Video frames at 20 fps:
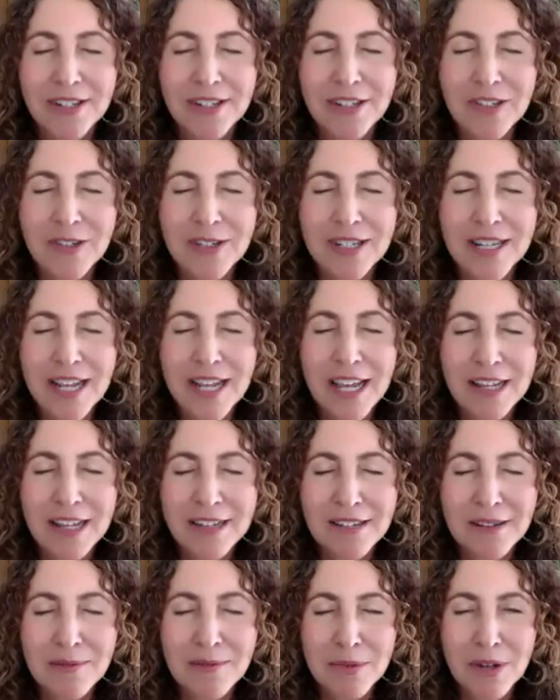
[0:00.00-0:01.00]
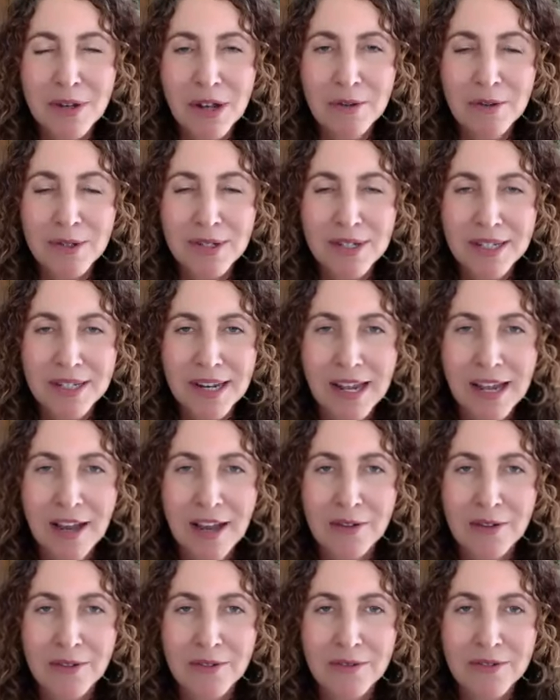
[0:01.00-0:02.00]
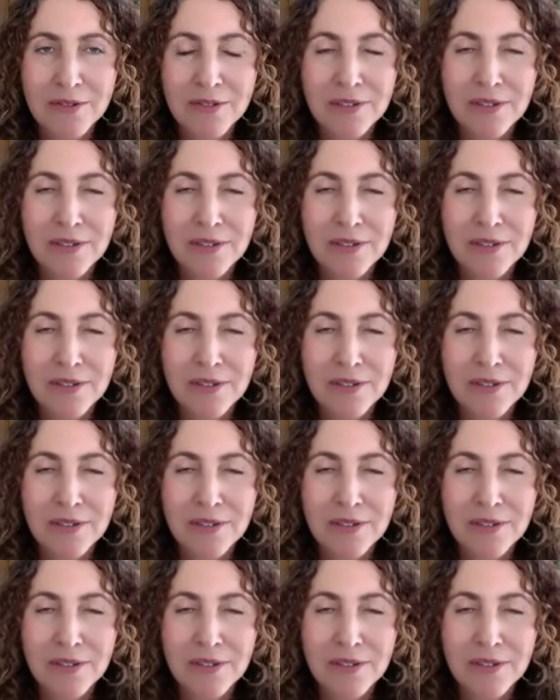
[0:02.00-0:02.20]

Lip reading: take some notes now